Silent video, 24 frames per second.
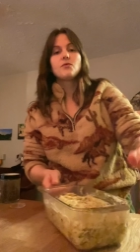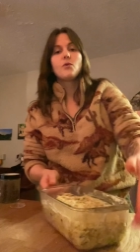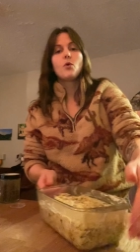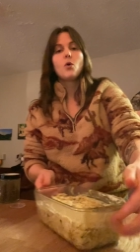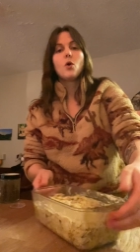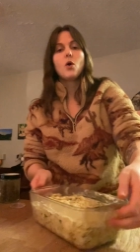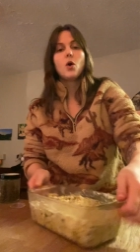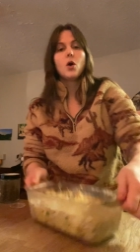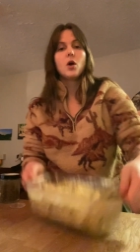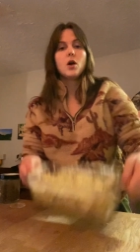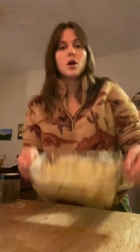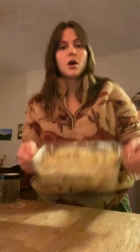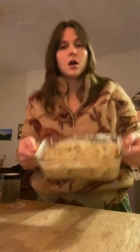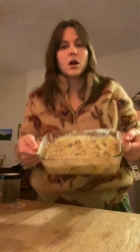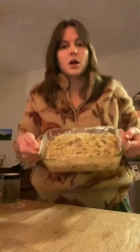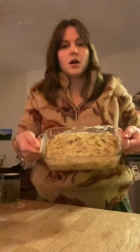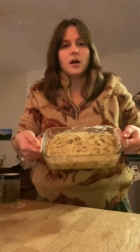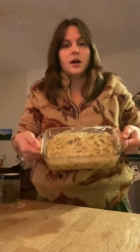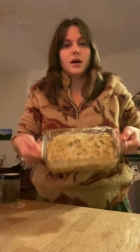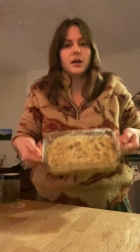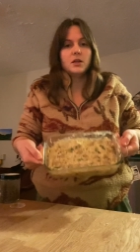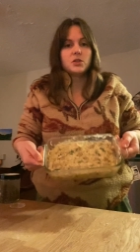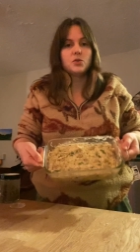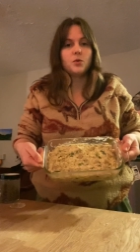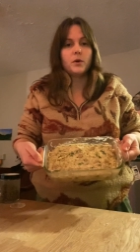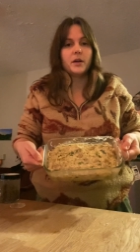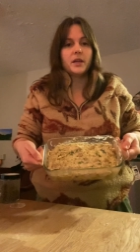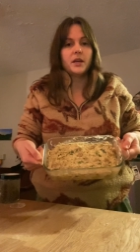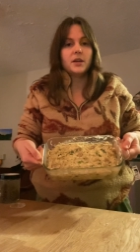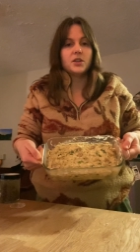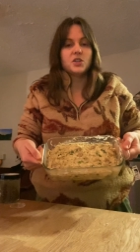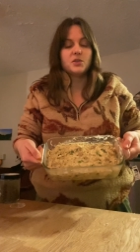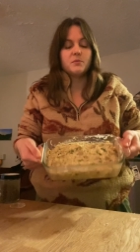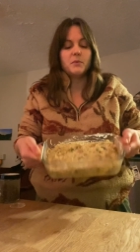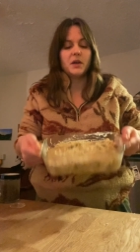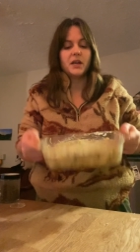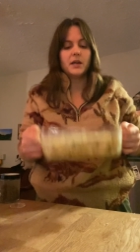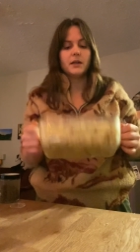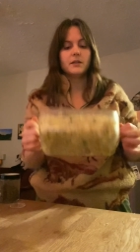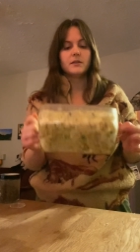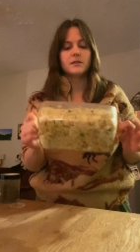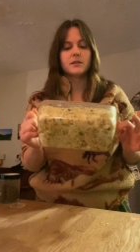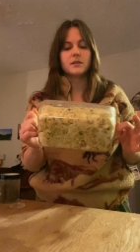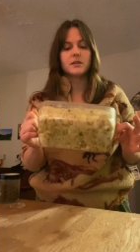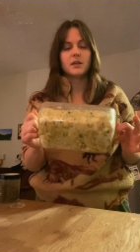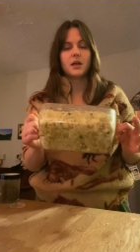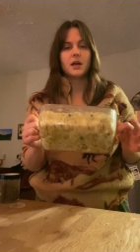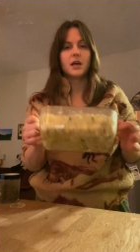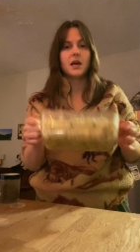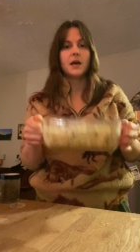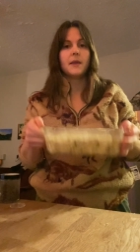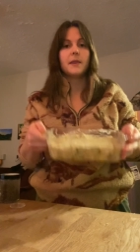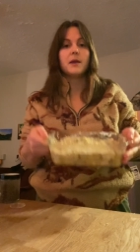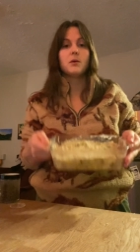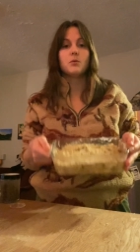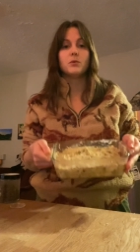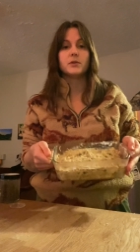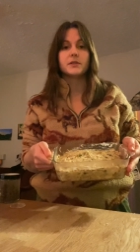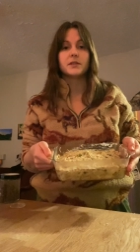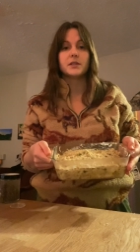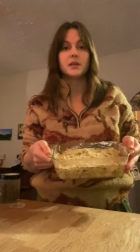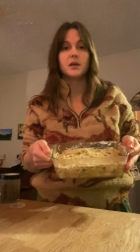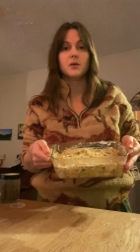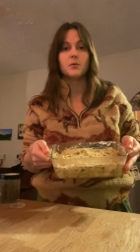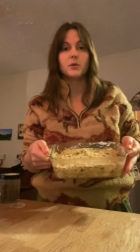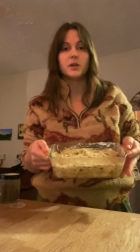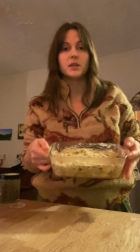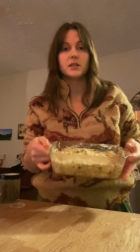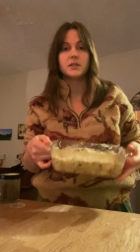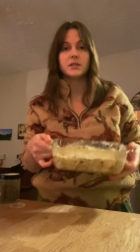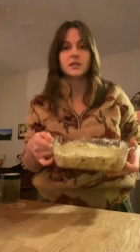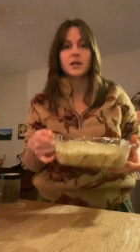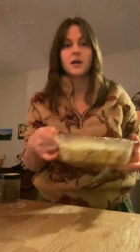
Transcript: for 20-ish minutes, and then we'll see it when it's